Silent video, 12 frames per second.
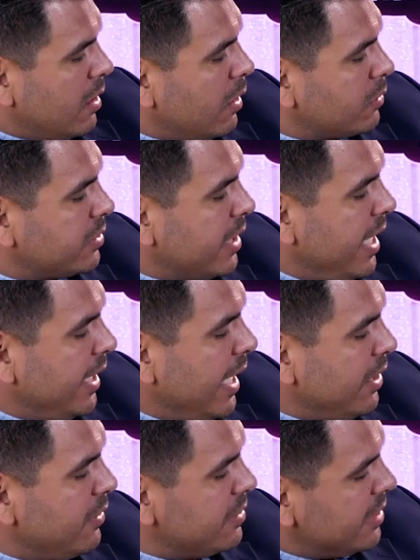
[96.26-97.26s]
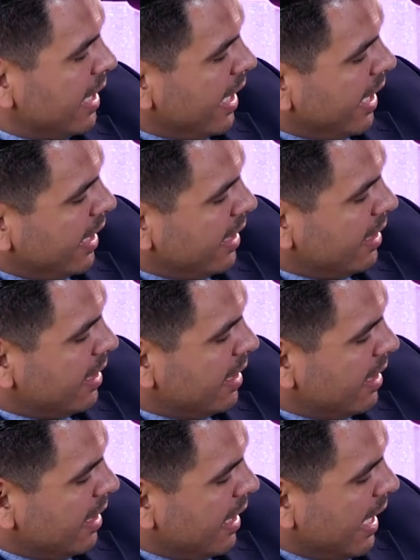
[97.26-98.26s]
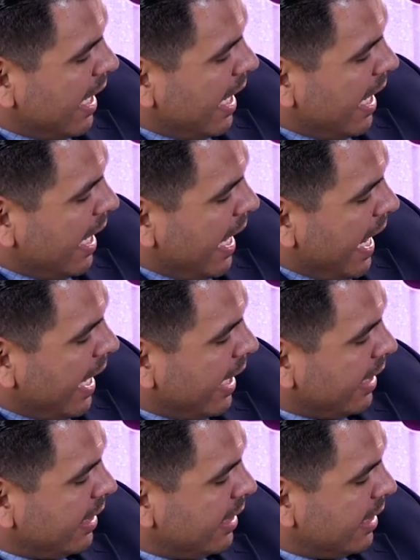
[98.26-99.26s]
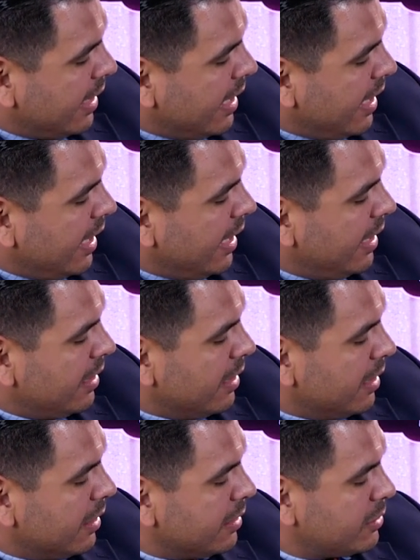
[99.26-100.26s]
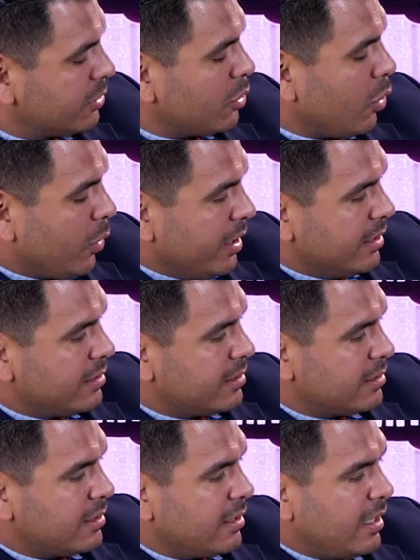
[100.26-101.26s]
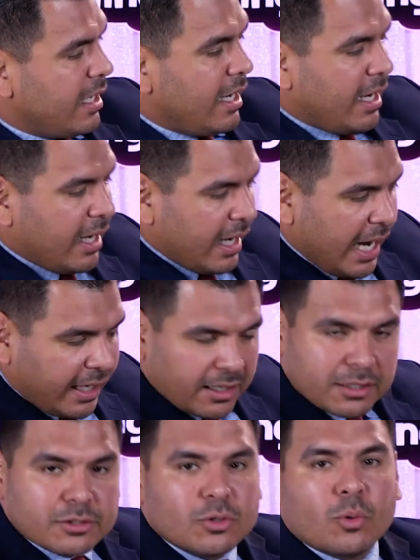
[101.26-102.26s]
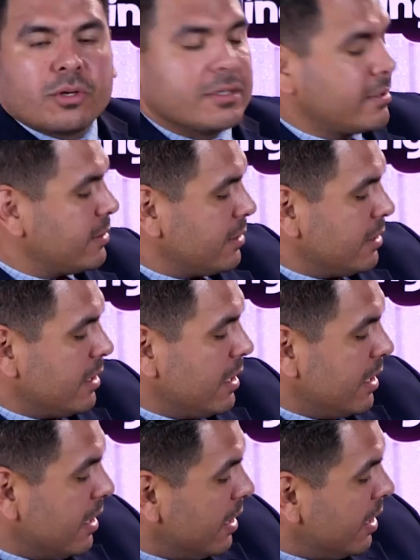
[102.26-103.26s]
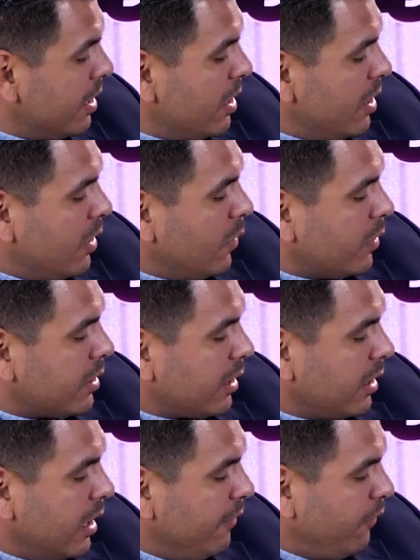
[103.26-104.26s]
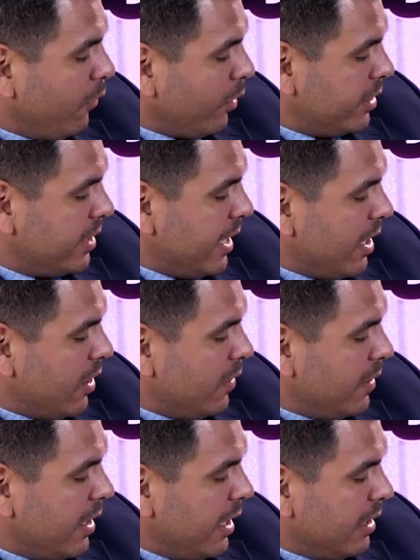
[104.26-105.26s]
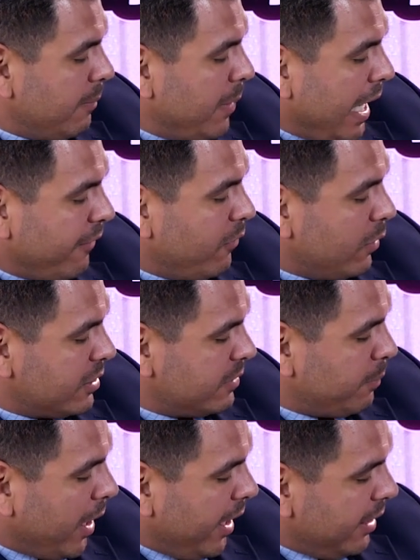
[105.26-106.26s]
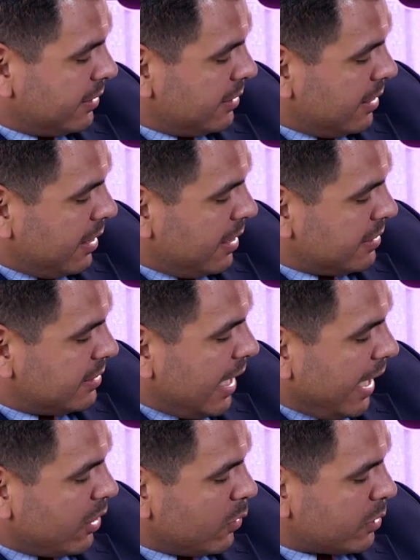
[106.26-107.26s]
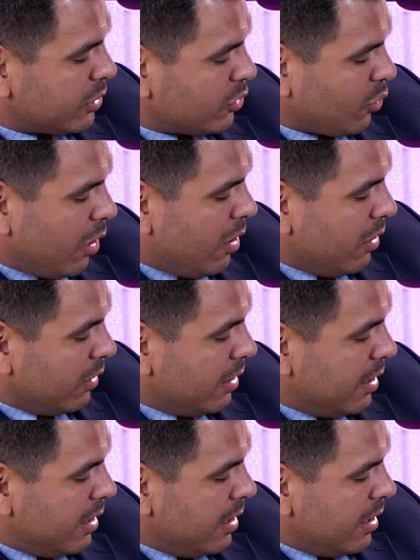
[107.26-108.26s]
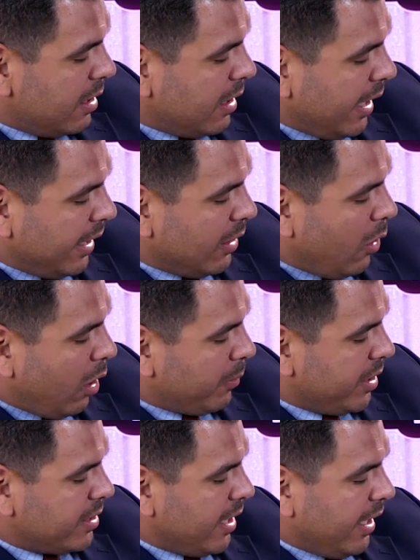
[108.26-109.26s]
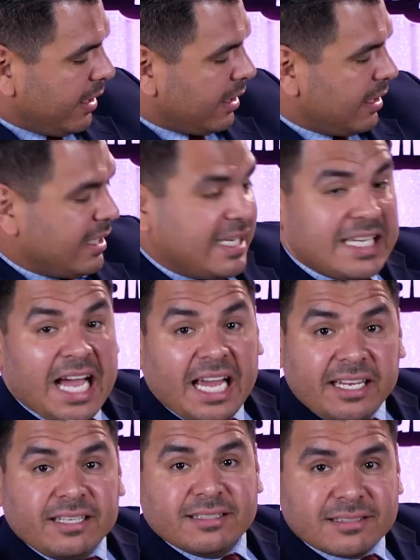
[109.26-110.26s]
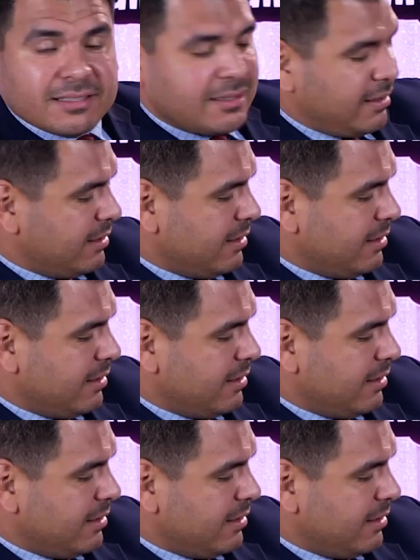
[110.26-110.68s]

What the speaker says: Oh, say, can you say Ankylosaurus? Ankylosaurus. With a club for a tail and a back full of spikes, this dino is strong like an army tank. Yikes.